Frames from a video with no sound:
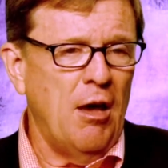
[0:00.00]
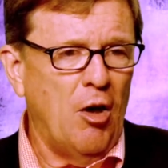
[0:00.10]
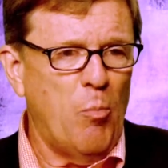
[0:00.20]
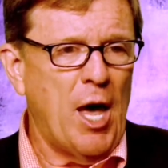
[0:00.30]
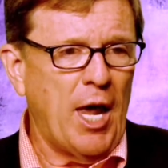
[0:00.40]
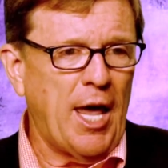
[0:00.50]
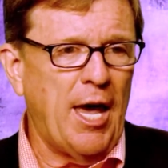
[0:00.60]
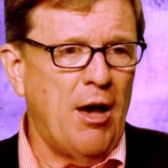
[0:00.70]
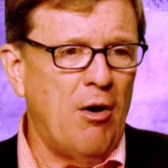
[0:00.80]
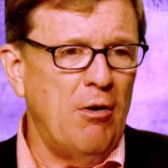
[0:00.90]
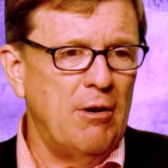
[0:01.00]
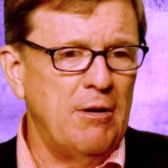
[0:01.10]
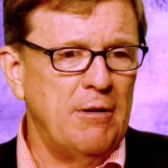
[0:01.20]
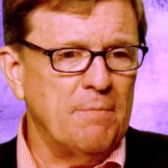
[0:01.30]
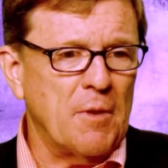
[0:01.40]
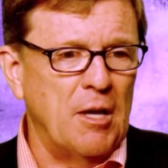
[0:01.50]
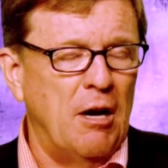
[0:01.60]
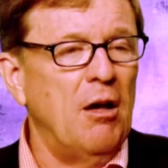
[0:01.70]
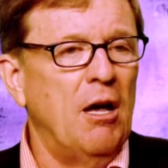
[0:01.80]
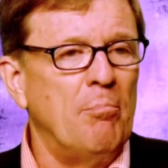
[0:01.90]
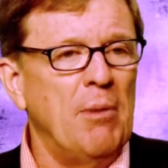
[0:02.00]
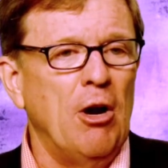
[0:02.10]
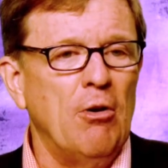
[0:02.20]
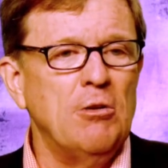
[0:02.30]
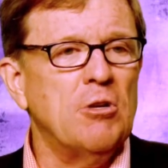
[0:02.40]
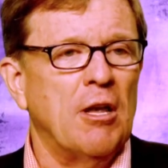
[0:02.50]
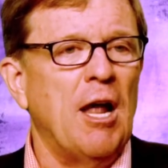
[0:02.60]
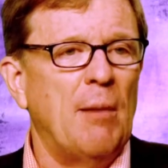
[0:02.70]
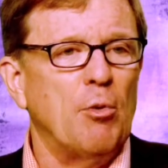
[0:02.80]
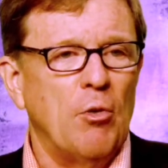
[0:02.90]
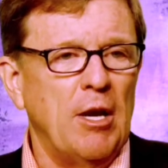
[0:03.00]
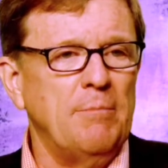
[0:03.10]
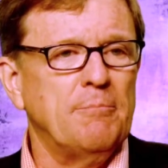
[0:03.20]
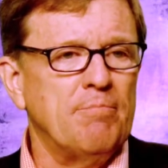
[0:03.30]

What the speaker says: about how a marriage can operate